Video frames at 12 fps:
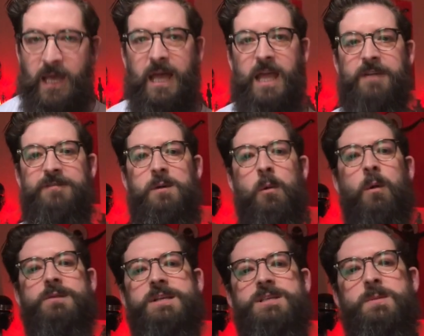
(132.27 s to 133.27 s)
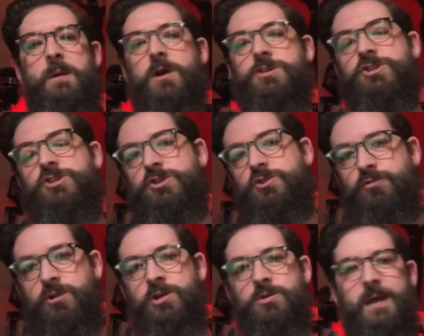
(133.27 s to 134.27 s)
If you're wanting to put a
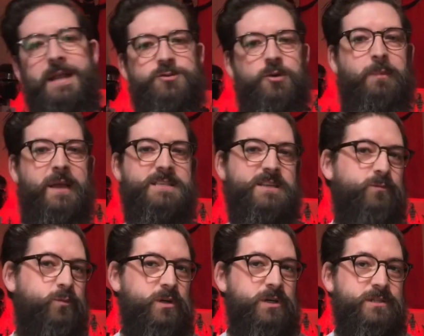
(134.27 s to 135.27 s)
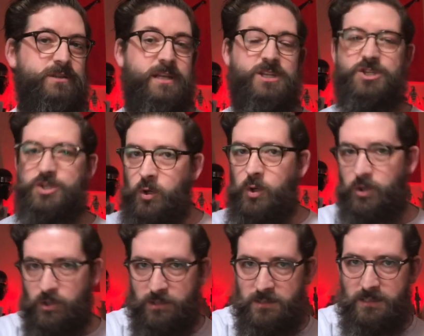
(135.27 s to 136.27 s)
screw into a piece of wood, then a
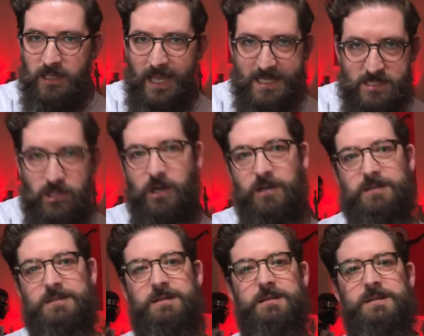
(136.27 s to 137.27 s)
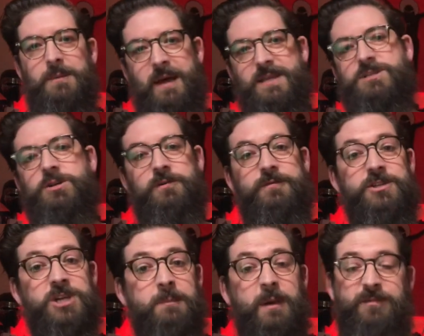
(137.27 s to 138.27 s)
saw is not the best tool for the
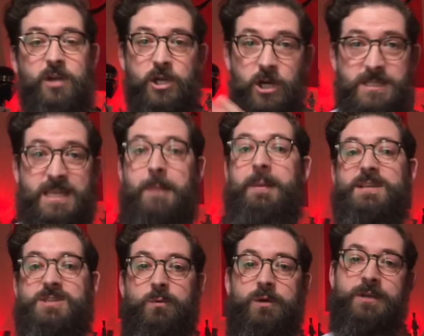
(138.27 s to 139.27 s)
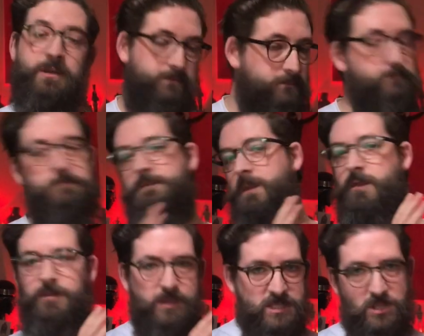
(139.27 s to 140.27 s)
job. But if you're cutting a piece of wood,
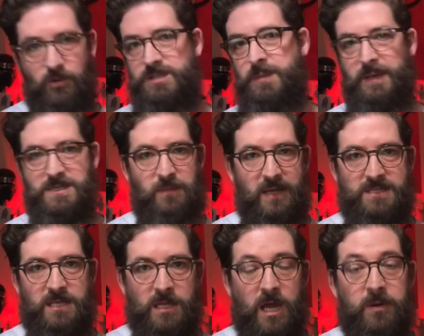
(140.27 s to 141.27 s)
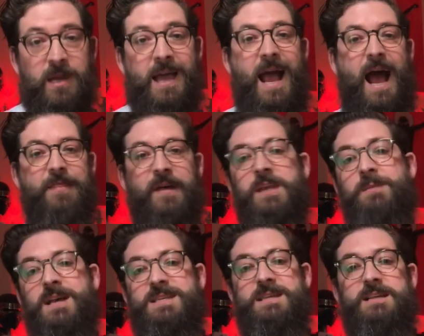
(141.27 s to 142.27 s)
the saw is the best place to go. And then you
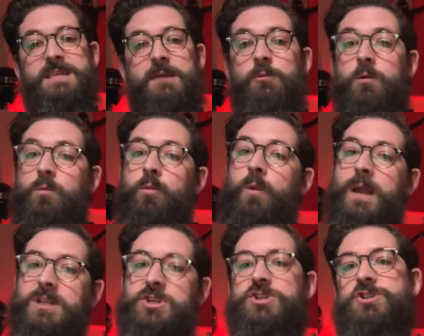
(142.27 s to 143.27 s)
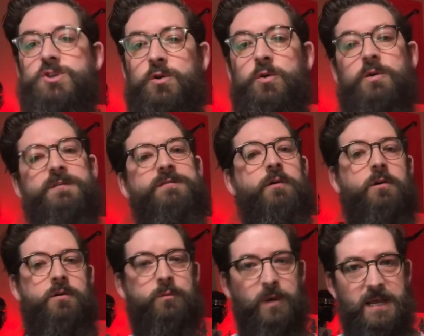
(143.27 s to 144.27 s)
might start saying, well, which saw
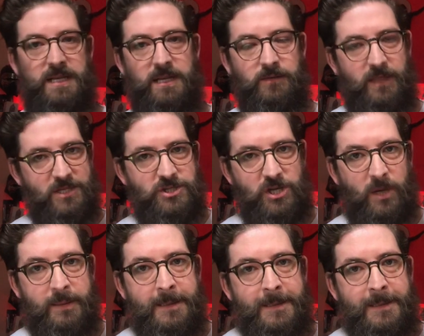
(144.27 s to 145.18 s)
for this job?